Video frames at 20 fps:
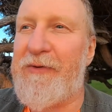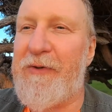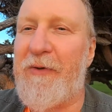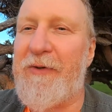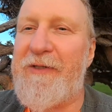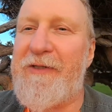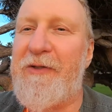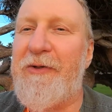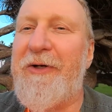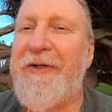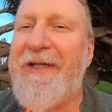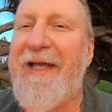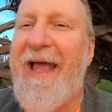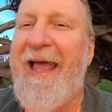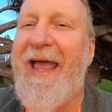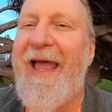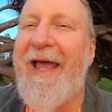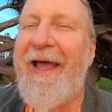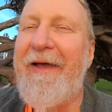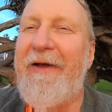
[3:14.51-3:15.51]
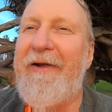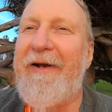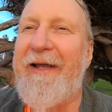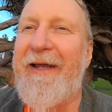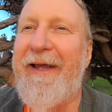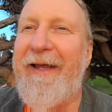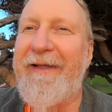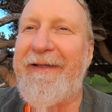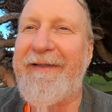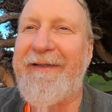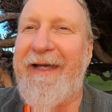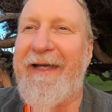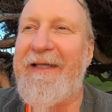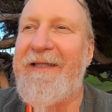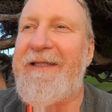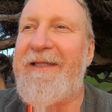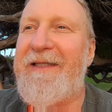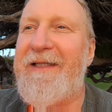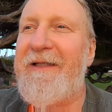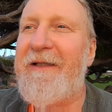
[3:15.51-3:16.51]
So it's not created
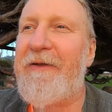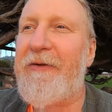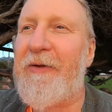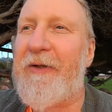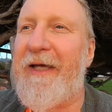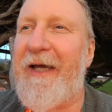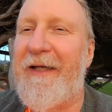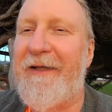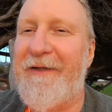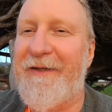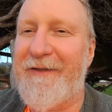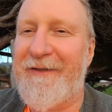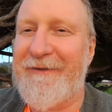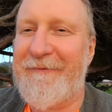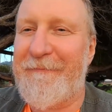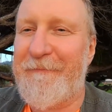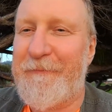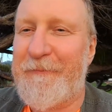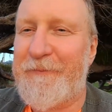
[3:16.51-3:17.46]
until you get there.